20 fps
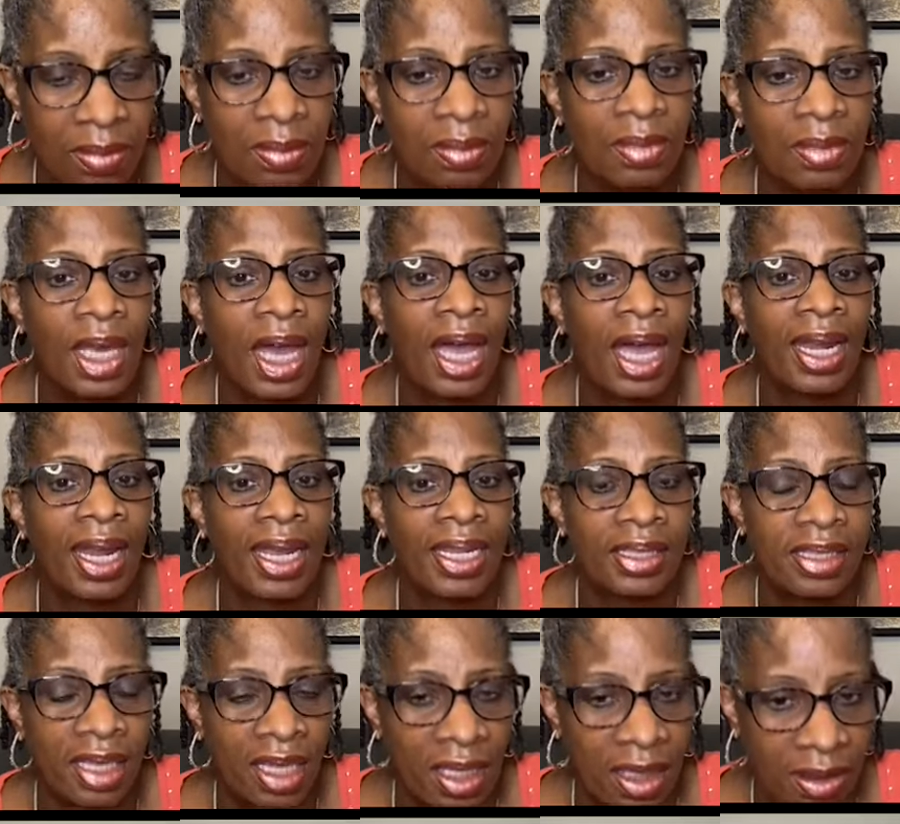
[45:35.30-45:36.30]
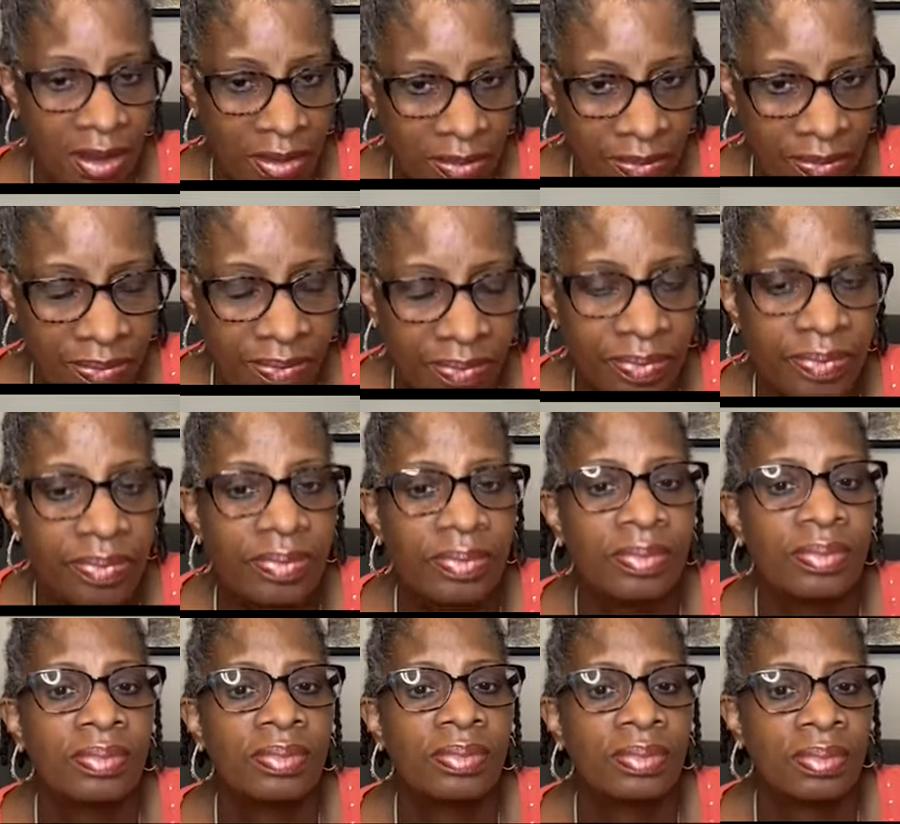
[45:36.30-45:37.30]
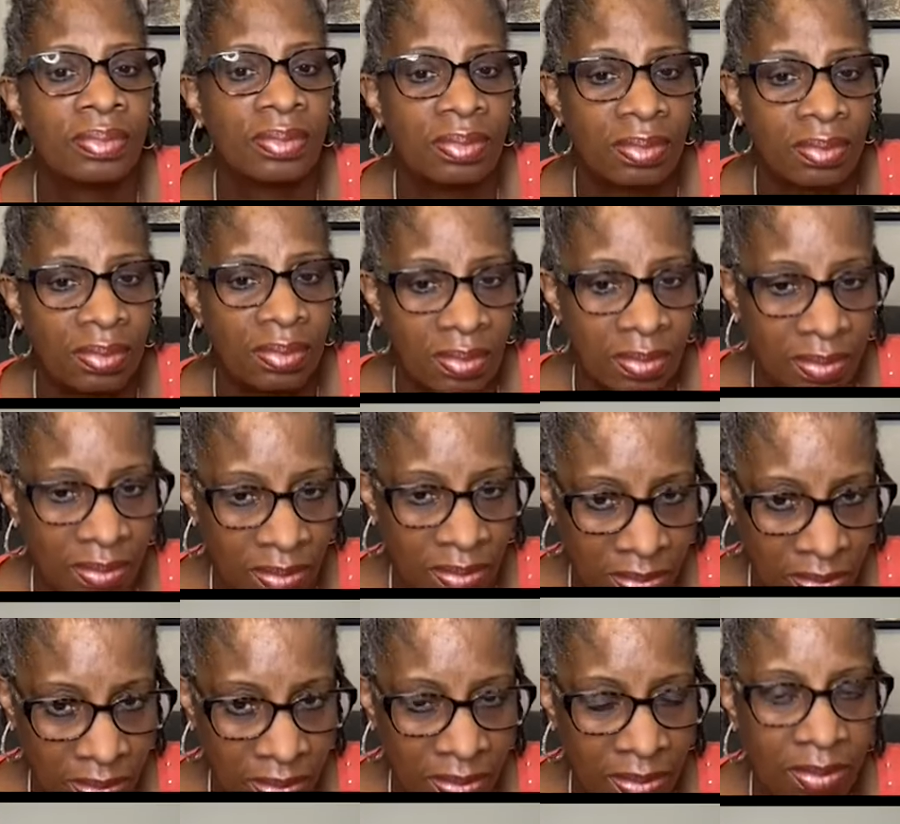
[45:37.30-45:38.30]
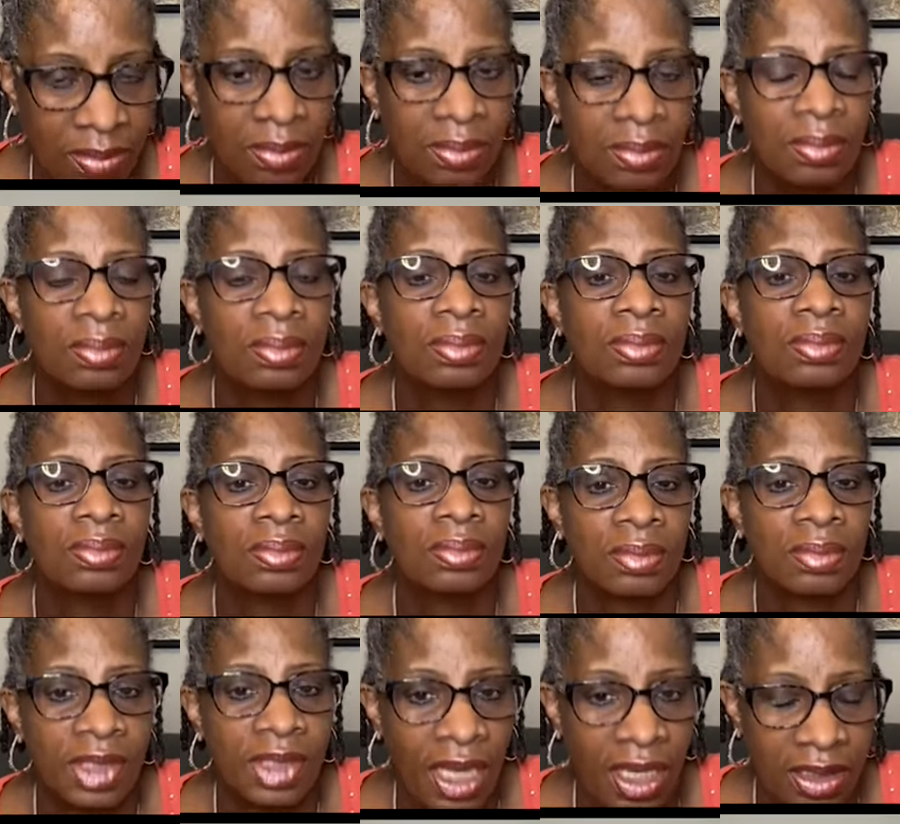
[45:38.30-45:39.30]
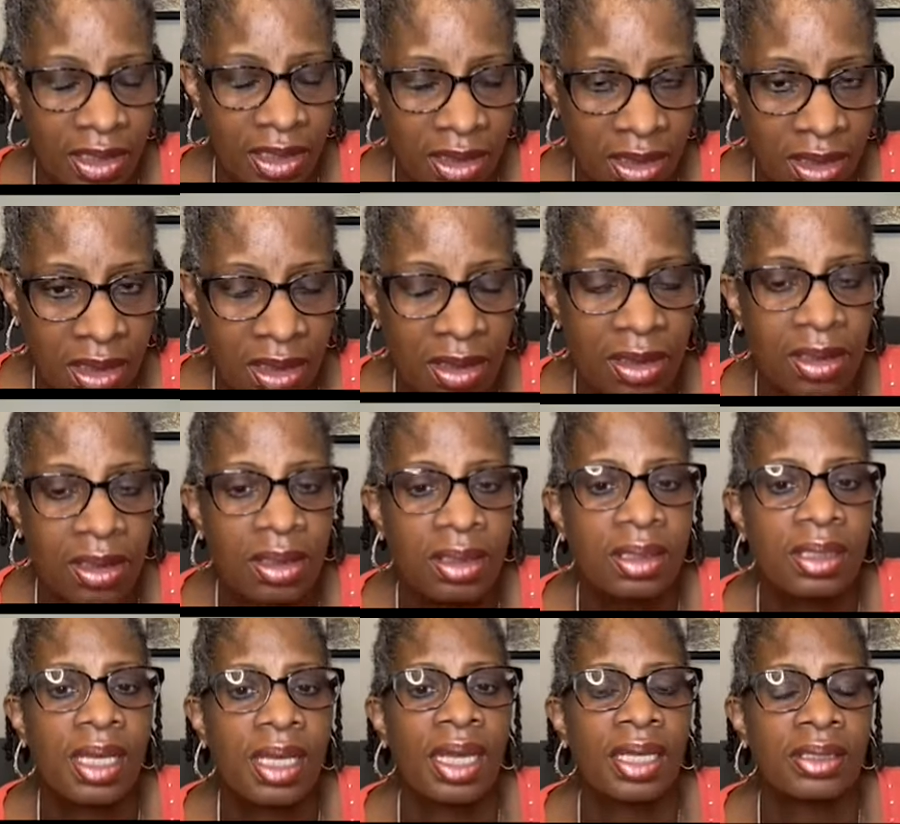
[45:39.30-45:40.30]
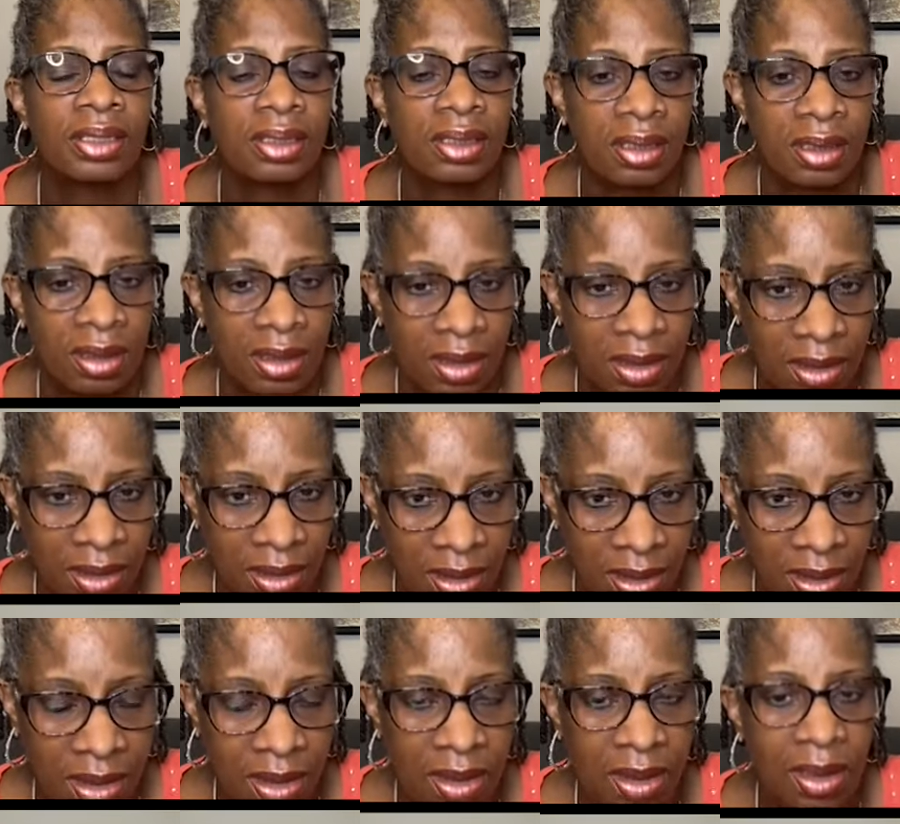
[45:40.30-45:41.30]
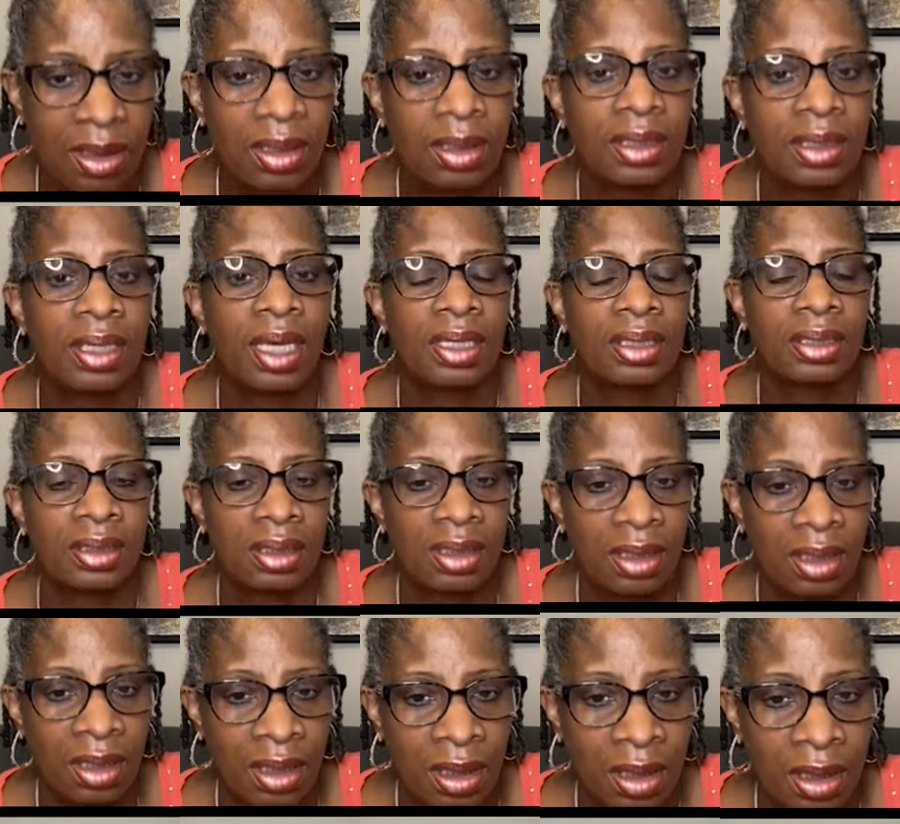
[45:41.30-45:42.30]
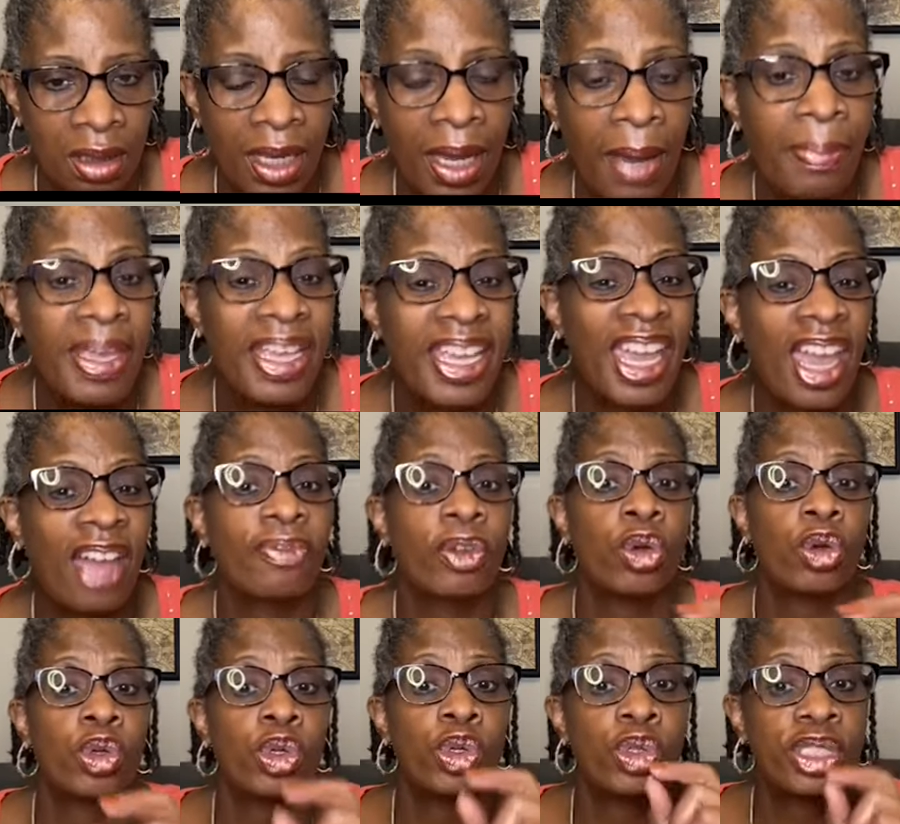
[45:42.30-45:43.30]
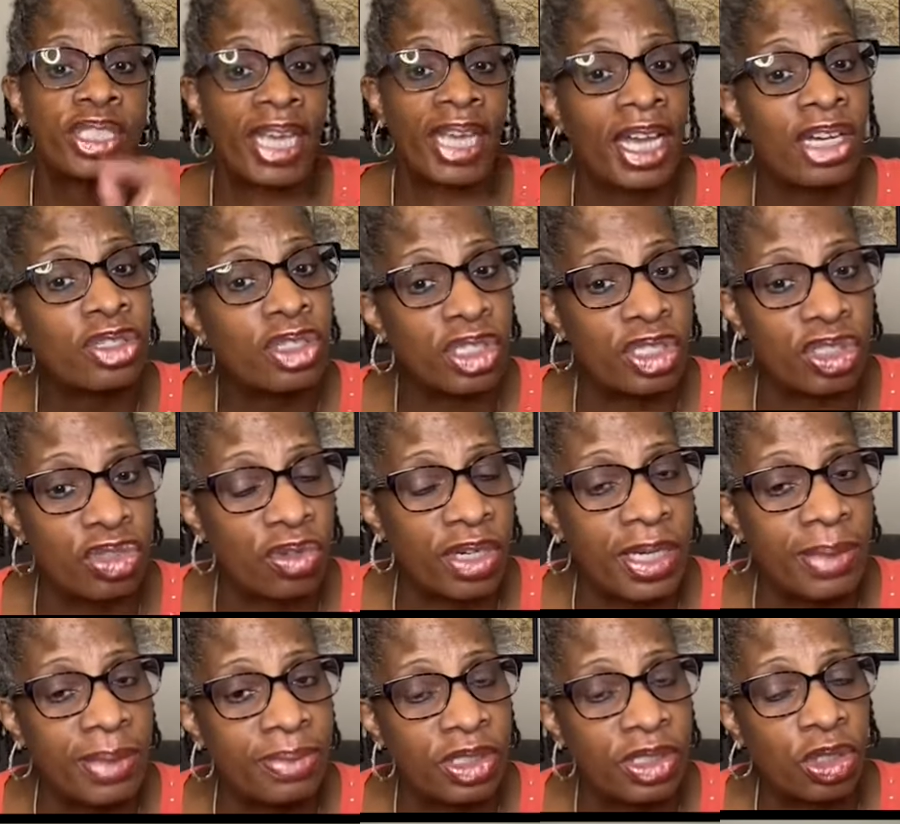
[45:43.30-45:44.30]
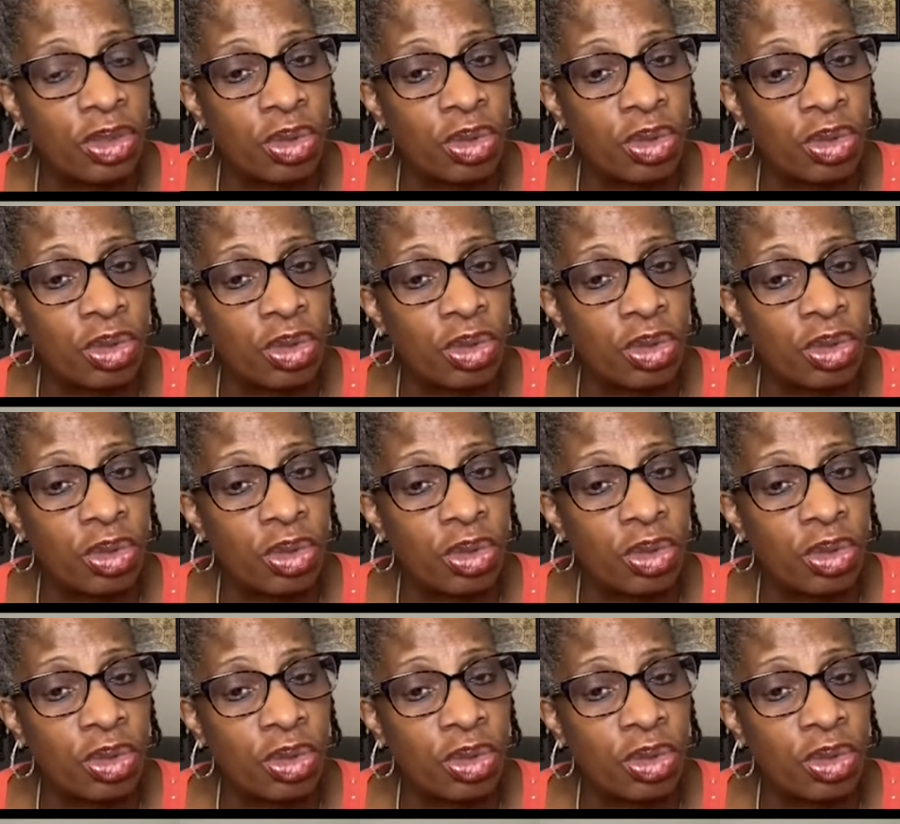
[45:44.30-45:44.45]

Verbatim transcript: Haters like are doing their job. Let them do their job. You go do yours. Be great. Yes. Continue yes. in greatness. Yes. And, with and be that, careful who you tell your dreams to,